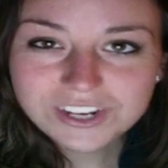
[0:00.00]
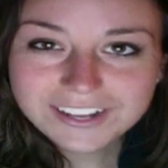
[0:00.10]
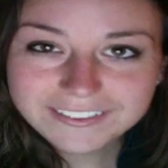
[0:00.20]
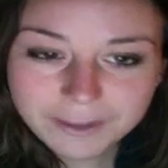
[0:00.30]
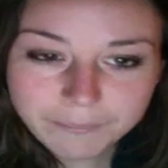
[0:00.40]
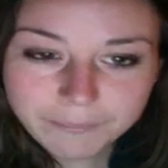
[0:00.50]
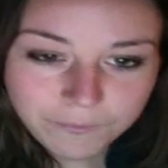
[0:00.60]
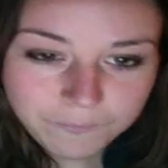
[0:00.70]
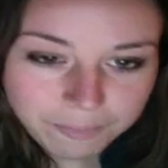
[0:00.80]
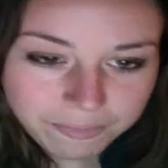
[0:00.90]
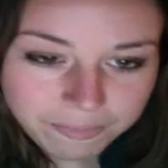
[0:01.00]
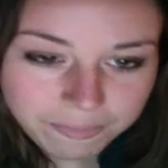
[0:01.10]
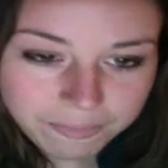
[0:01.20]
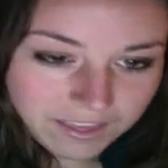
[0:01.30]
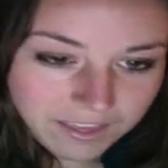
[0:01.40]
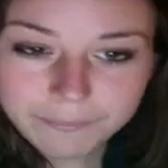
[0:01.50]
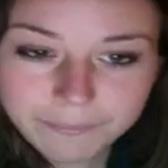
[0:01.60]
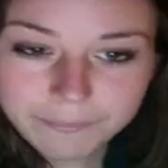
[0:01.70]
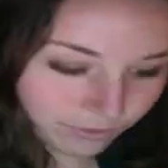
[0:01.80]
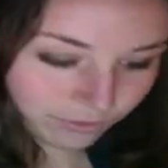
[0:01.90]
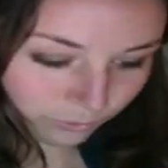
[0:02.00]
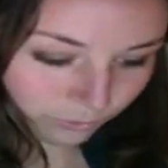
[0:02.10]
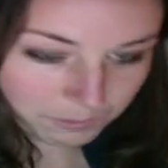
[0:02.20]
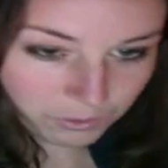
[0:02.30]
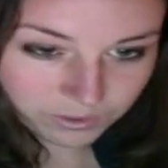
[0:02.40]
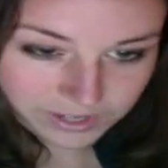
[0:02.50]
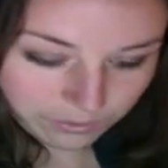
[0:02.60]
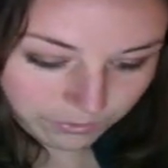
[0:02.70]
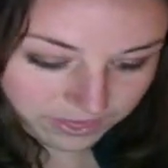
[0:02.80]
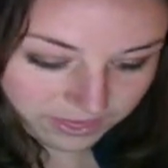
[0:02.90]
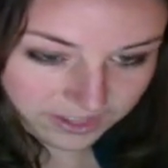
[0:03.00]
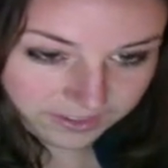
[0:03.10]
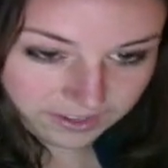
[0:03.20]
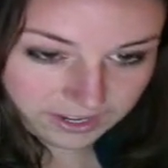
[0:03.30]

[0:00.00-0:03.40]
example. In this one we're going to be working with this